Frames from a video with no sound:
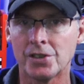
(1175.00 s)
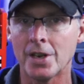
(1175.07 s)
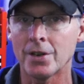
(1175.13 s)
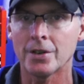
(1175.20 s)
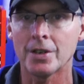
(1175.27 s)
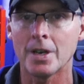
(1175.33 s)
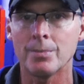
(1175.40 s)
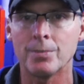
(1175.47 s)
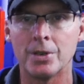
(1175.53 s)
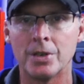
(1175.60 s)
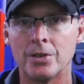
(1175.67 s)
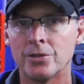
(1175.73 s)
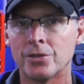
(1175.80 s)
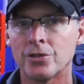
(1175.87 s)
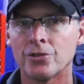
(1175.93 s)
center it up, you
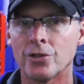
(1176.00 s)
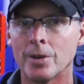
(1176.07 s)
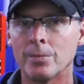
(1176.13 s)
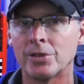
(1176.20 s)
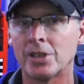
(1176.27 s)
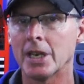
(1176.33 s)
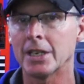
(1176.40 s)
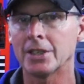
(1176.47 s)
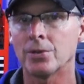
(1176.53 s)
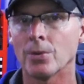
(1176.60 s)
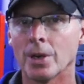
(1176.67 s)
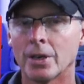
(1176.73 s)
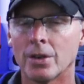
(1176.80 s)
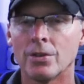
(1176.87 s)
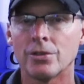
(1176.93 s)
use your trims, get it to
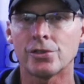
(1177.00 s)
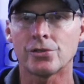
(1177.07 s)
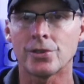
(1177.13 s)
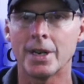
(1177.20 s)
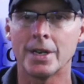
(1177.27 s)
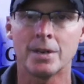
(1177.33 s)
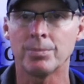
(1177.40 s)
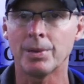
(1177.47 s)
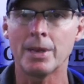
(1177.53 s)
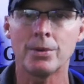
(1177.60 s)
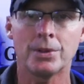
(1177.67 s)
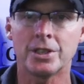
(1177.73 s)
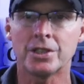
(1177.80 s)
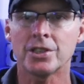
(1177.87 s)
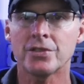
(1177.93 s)
where it goes straight. You play
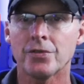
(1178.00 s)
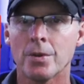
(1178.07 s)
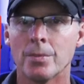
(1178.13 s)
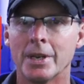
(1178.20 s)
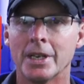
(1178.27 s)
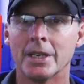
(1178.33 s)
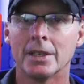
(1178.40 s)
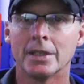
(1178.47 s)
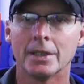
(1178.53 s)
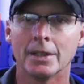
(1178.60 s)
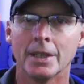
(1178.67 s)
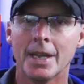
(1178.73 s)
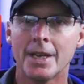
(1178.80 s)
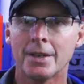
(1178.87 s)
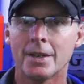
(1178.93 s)
with it just for a minute,
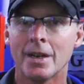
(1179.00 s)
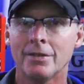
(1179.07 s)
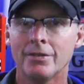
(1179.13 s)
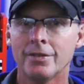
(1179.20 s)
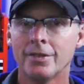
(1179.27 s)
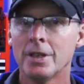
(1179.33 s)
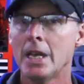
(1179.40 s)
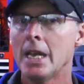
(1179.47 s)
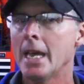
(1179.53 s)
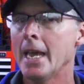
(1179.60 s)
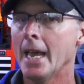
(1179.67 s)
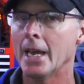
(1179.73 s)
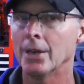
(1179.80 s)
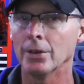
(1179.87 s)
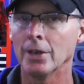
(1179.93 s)
let off,
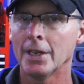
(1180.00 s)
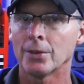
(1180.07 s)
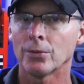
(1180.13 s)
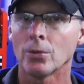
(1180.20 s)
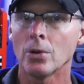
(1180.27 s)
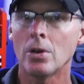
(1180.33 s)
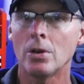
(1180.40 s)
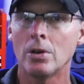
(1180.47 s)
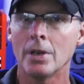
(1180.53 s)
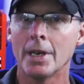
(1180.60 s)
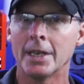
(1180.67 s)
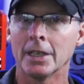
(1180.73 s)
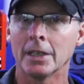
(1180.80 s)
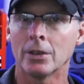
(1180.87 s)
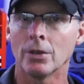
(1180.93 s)
and let it roll,
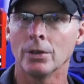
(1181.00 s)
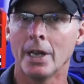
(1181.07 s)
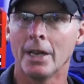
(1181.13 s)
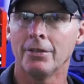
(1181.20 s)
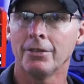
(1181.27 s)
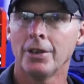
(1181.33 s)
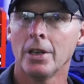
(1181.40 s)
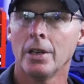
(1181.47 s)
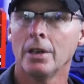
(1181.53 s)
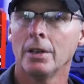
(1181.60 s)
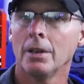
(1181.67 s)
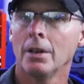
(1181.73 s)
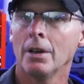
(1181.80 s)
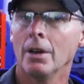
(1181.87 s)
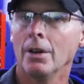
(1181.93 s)
and it'll go left.
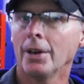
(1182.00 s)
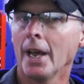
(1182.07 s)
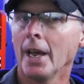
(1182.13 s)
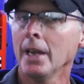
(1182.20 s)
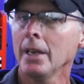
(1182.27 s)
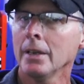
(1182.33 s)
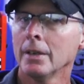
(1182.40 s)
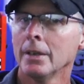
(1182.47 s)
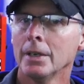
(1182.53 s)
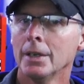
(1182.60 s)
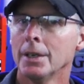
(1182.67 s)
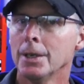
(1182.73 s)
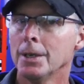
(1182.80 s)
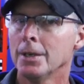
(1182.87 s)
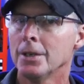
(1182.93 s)
Okay.
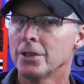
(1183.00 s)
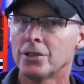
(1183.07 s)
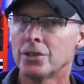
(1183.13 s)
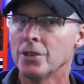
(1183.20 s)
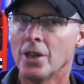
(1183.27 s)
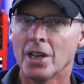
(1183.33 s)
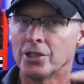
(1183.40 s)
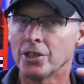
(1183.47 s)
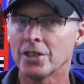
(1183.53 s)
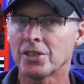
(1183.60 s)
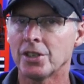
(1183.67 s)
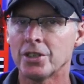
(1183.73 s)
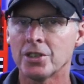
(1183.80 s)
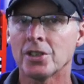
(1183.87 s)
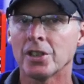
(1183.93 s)

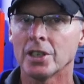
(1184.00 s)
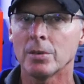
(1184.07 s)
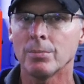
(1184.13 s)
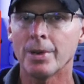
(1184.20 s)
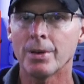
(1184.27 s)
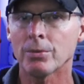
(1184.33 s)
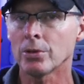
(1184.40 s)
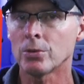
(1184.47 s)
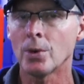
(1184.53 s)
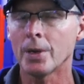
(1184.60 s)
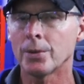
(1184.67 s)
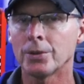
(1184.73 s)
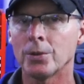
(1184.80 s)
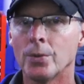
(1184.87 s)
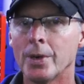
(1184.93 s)
Adjust it just a little bit real
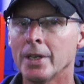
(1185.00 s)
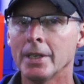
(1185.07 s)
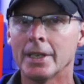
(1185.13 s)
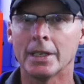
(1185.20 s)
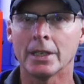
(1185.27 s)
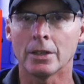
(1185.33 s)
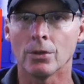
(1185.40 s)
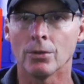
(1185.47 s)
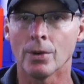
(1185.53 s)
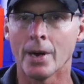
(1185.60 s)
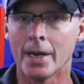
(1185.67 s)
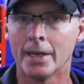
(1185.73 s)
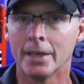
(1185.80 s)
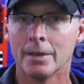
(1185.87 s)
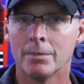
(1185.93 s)
quick with the wheel, and it'll go
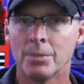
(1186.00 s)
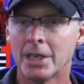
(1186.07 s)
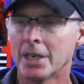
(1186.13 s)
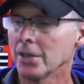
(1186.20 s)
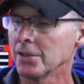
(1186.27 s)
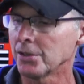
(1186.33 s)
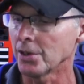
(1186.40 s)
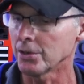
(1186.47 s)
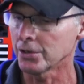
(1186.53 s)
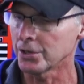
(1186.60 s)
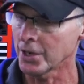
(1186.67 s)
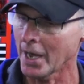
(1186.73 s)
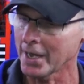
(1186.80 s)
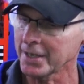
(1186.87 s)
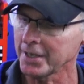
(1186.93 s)
right, because there's
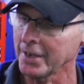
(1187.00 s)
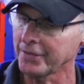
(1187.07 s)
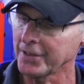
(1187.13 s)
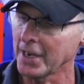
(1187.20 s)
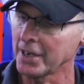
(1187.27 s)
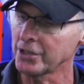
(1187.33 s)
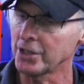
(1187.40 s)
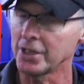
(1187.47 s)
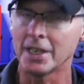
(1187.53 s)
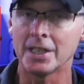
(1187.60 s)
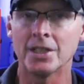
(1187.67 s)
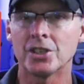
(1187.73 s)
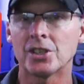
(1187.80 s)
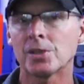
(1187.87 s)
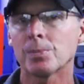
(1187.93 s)
not enough tension
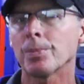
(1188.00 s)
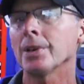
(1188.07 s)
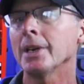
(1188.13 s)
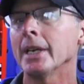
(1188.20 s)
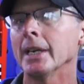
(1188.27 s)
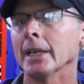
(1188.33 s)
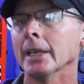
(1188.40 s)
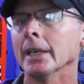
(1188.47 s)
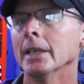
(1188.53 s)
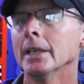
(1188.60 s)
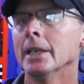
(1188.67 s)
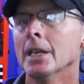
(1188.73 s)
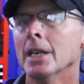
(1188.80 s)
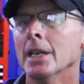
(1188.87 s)
in the spring